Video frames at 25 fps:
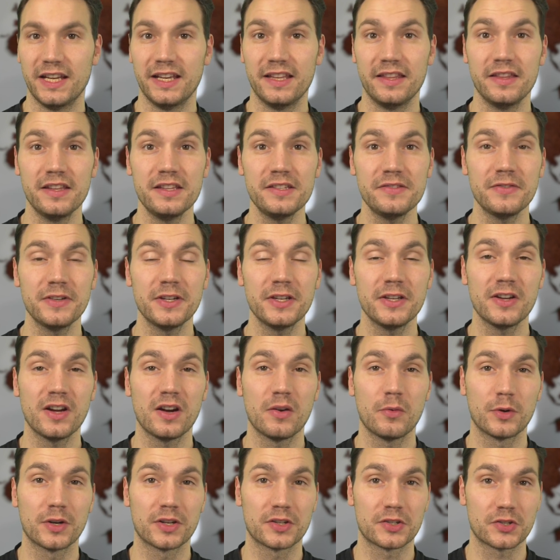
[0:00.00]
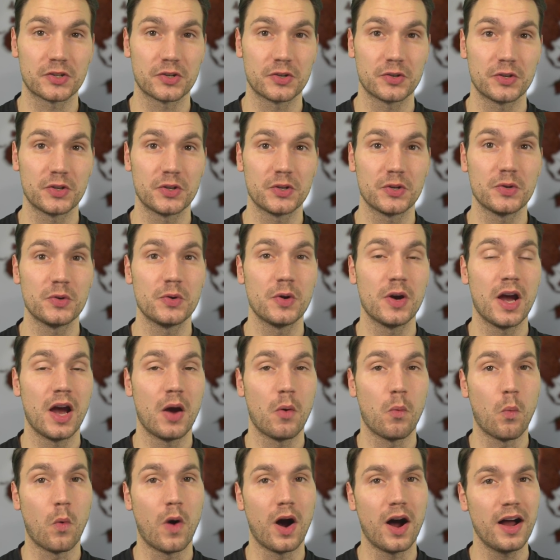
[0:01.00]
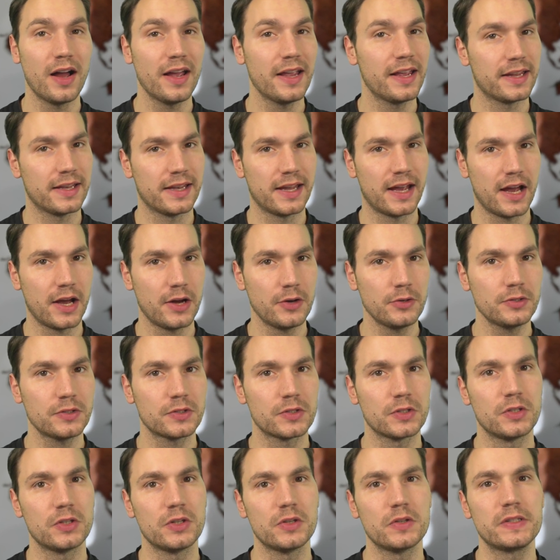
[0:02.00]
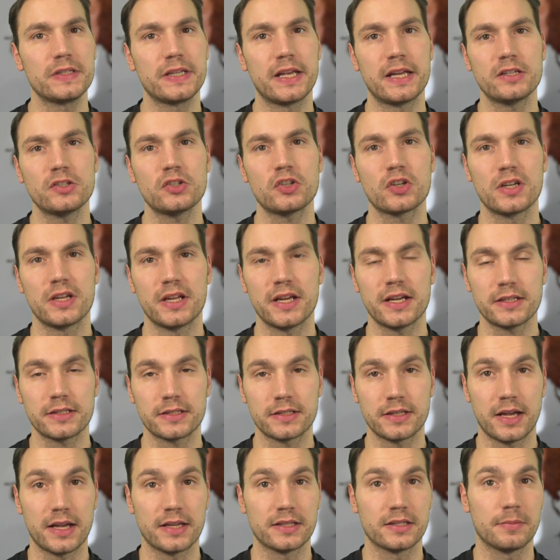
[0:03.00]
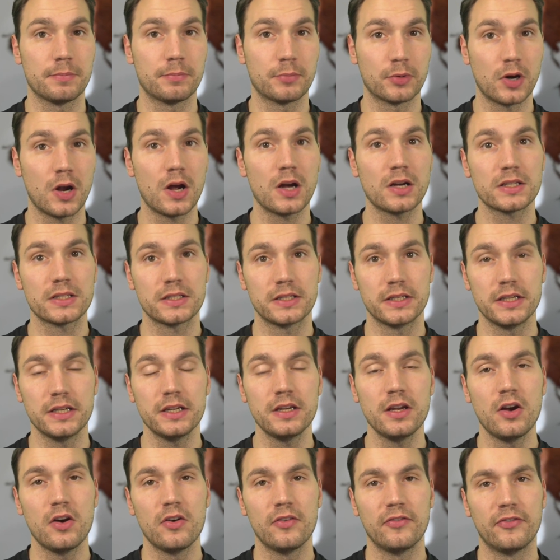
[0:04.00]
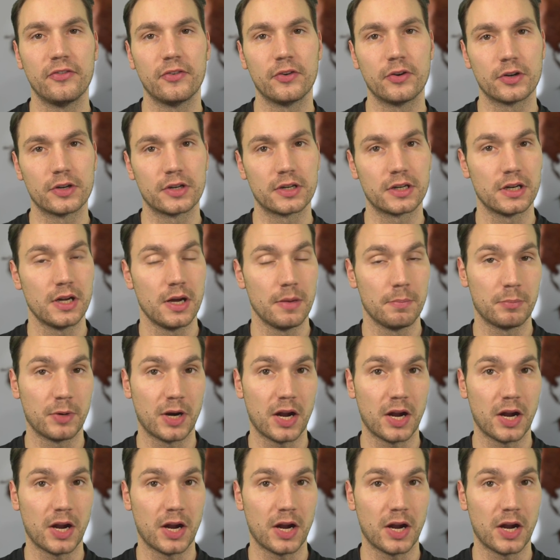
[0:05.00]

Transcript: In this video, I want to show you why and how to use Nginx as a proxy for